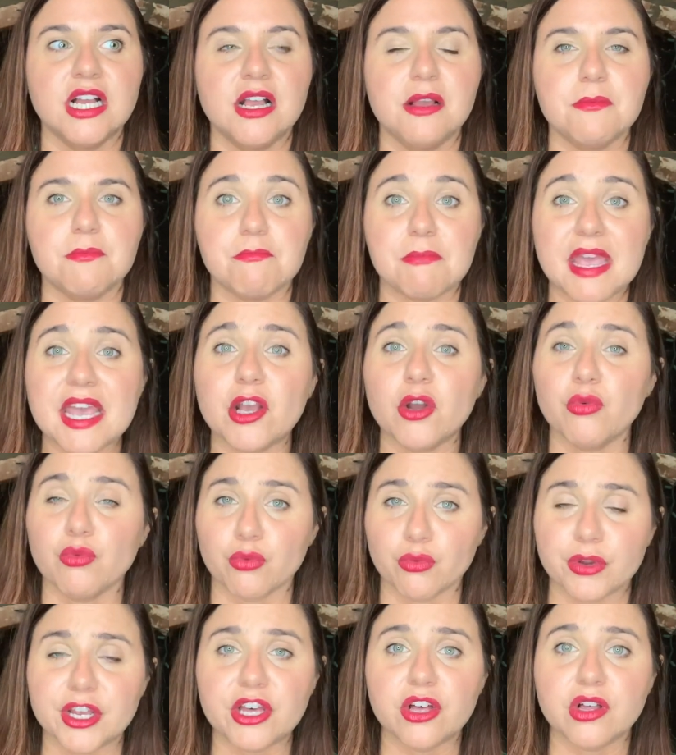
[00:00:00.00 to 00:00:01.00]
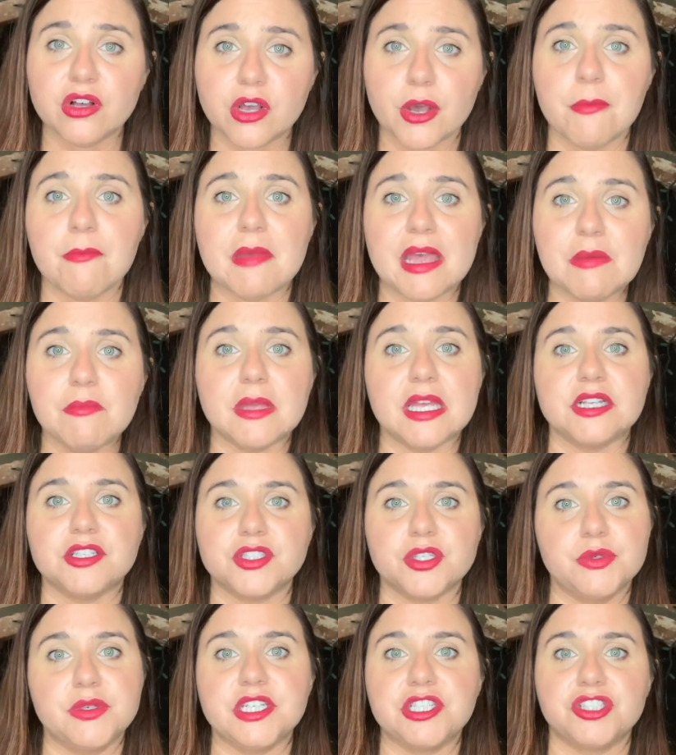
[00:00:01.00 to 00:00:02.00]
make a real commitment
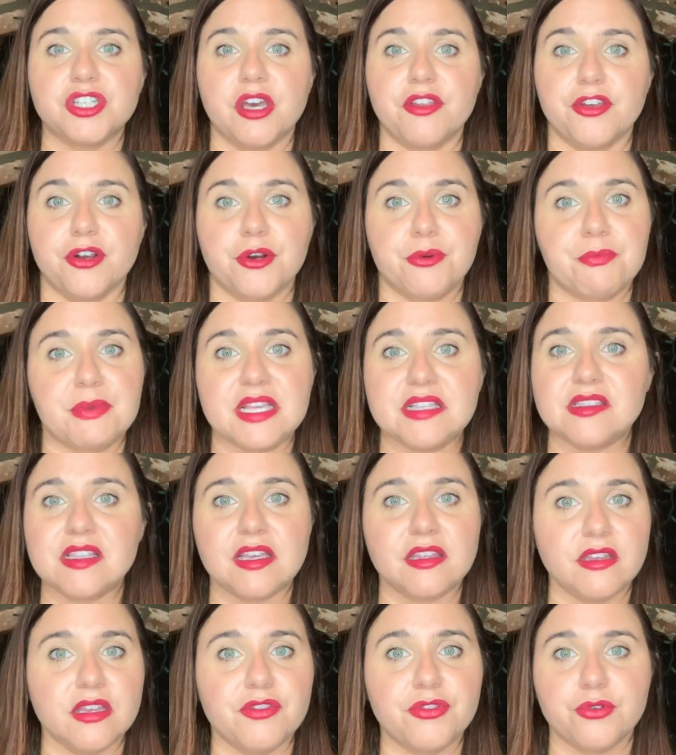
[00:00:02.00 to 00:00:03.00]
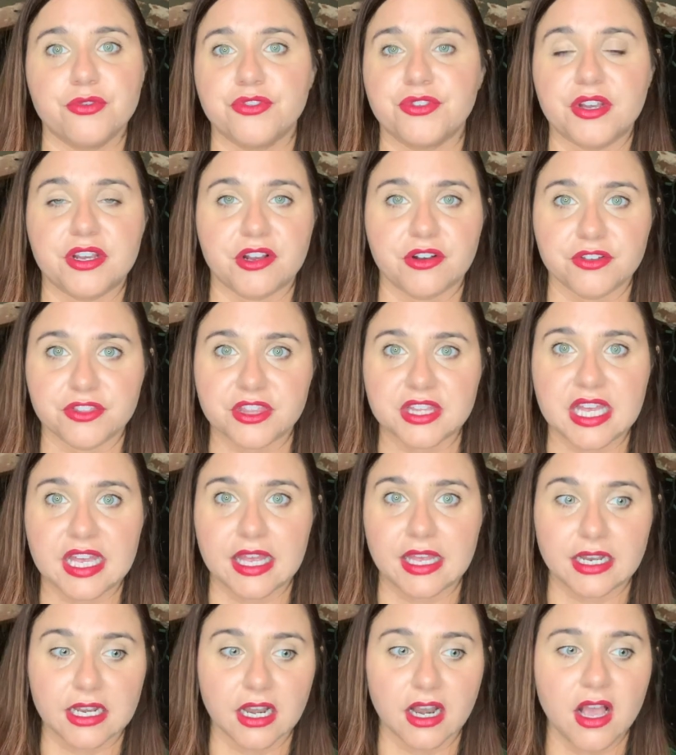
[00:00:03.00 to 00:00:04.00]
to each other, basically through thick or
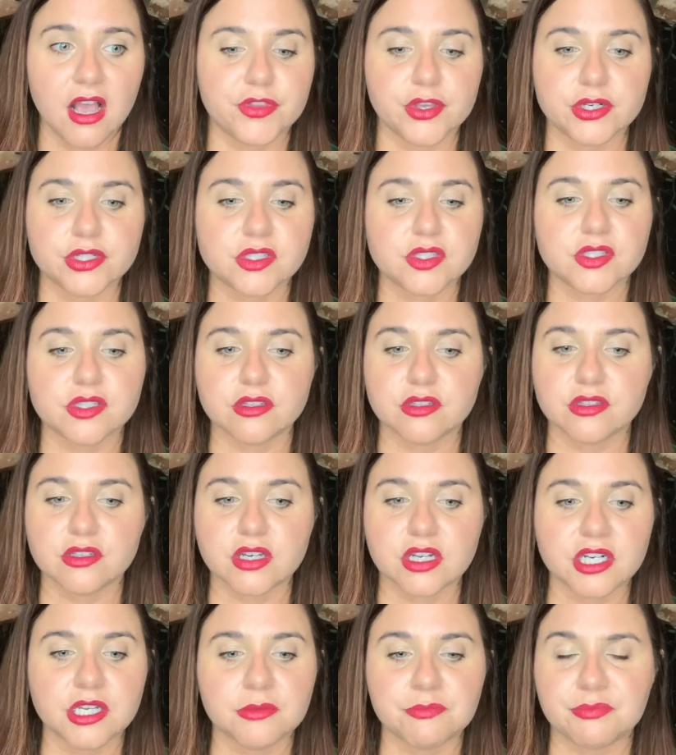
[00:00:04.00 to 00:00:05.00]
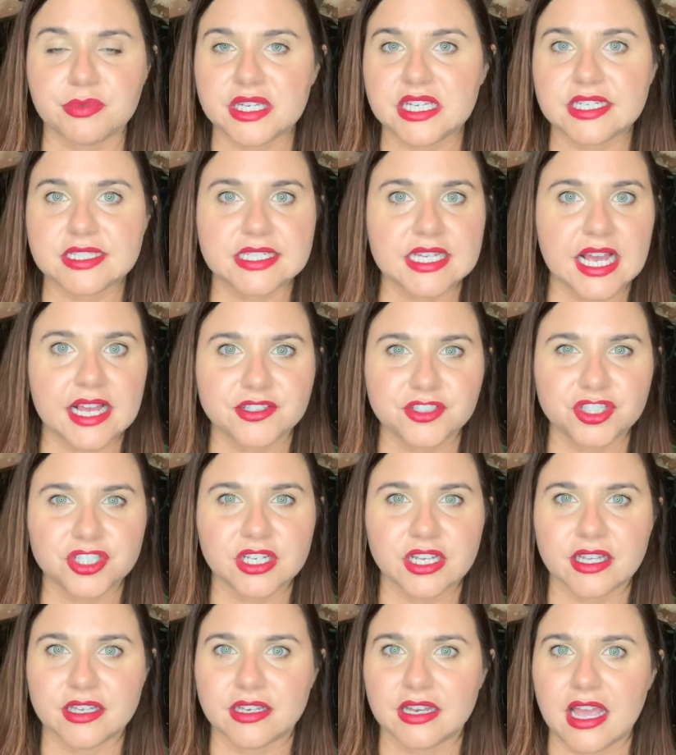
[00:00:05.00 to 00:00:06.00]
thin. There's gonna be
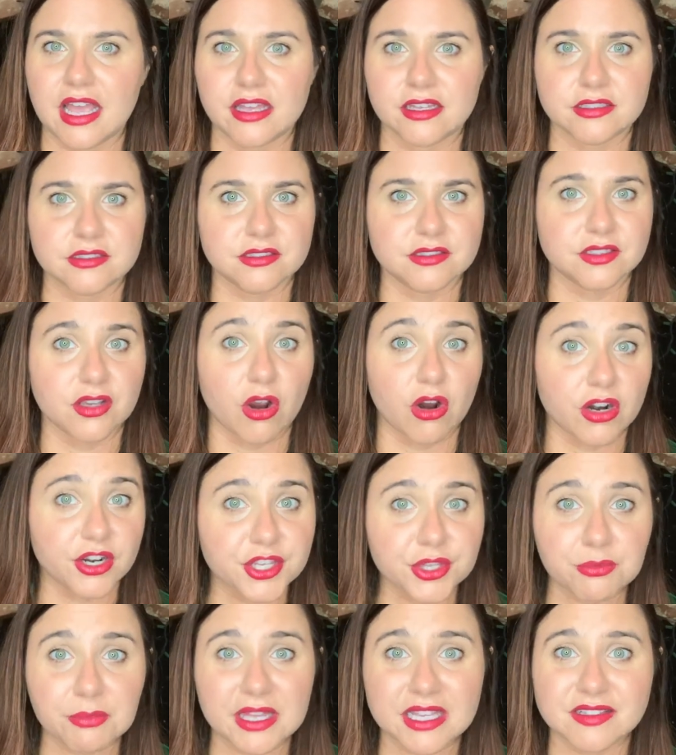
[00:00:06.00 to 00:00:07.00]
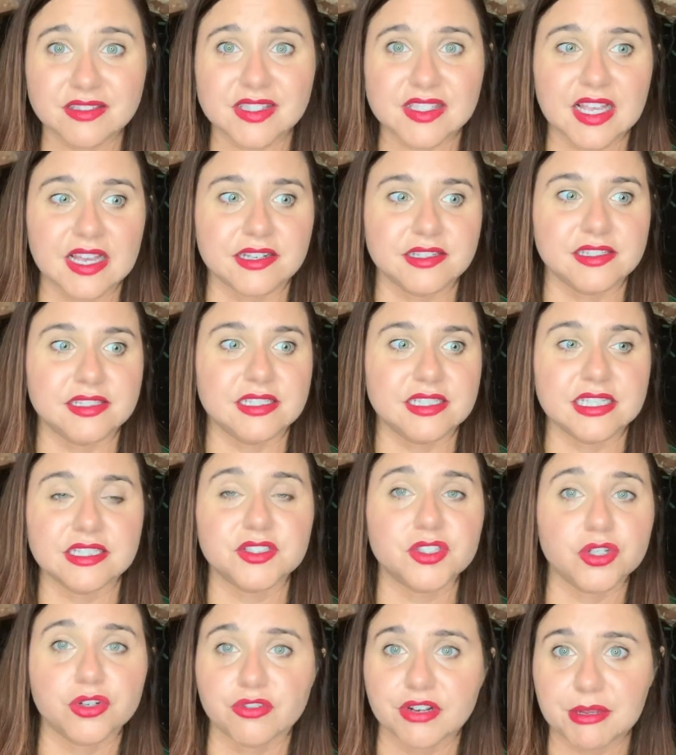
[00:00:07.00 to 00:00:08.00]
tension and arguments and
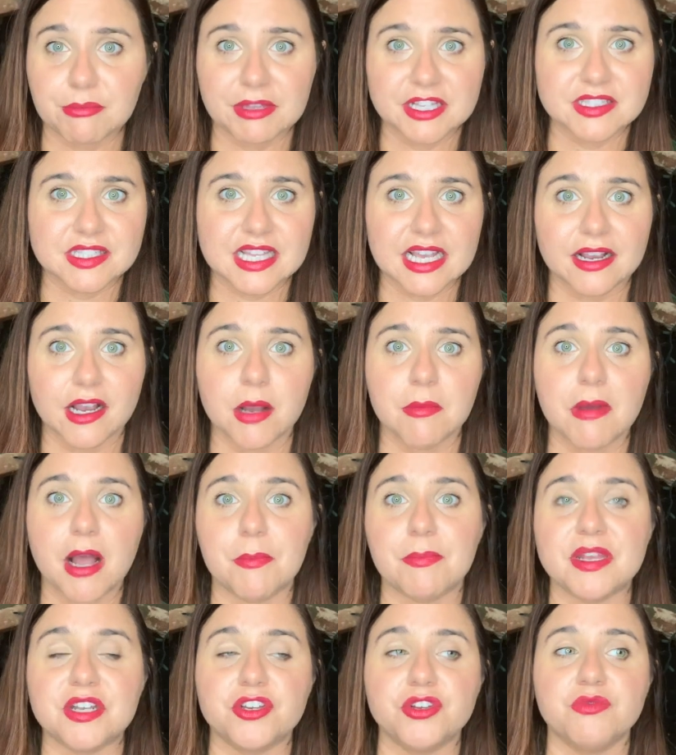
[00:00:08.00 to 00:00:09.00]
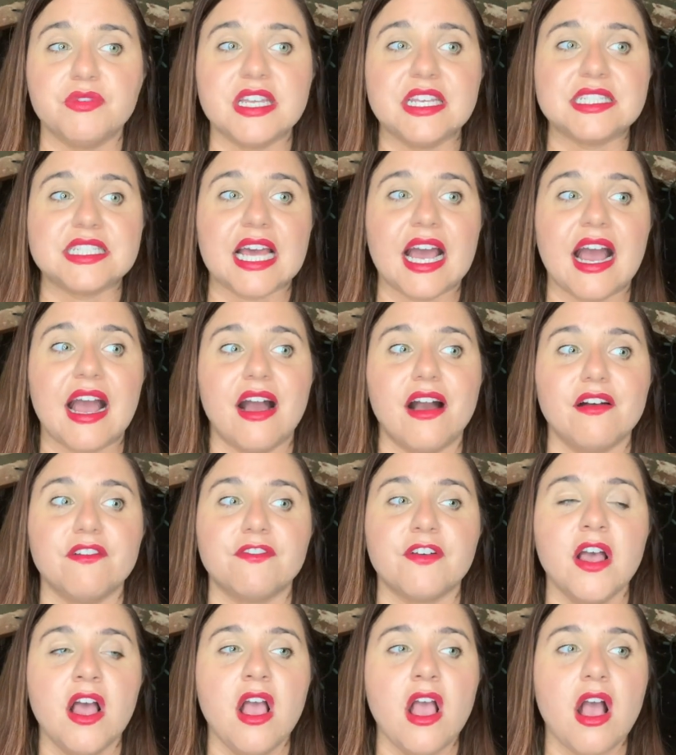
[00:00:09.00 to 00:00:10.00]
disagreements that come up, and you need to have
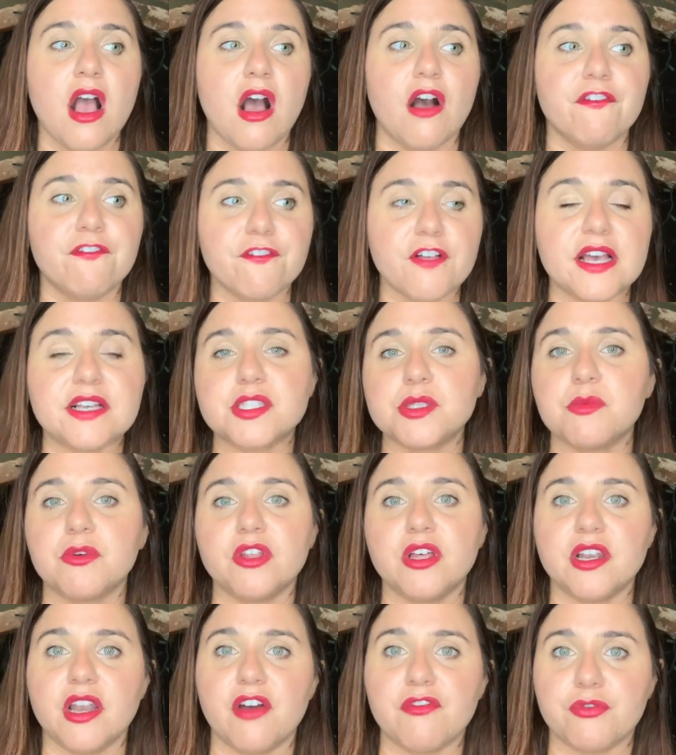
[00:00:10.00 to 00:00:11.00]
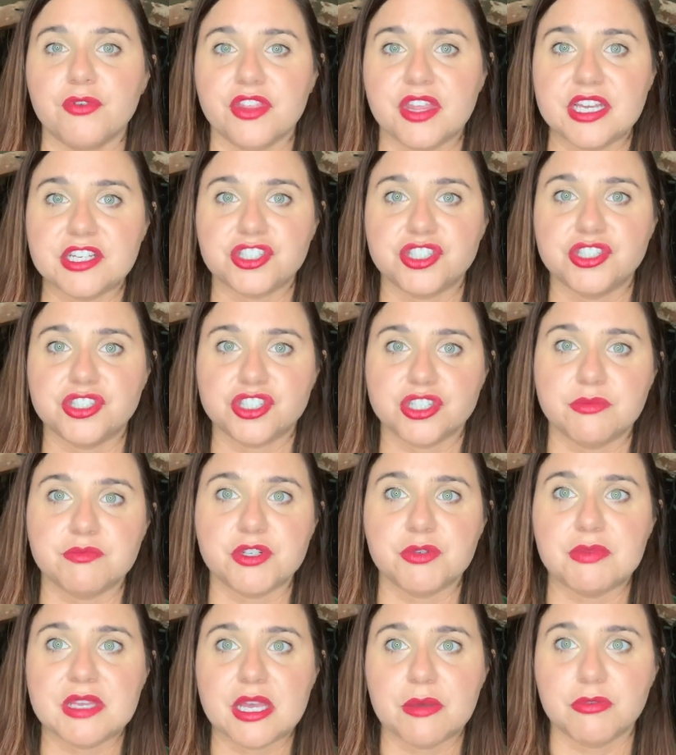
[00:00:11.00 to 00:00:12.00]
a flexible enough relationship
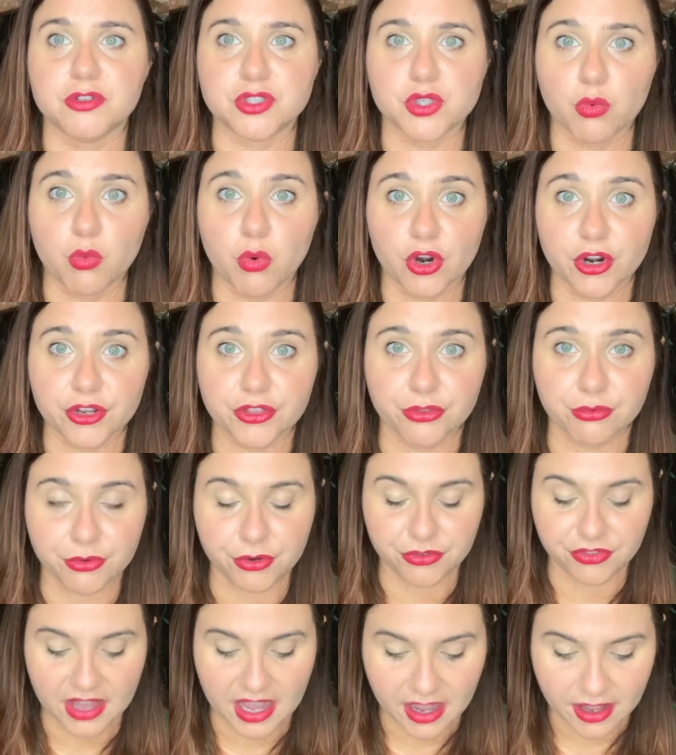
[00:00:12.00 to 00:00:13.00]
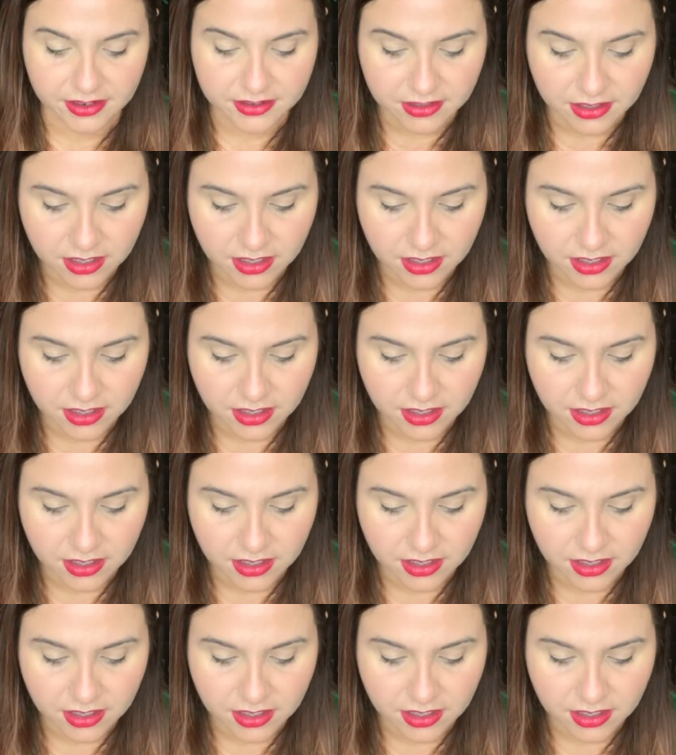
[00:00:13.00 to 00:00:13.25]
to be able to work through that.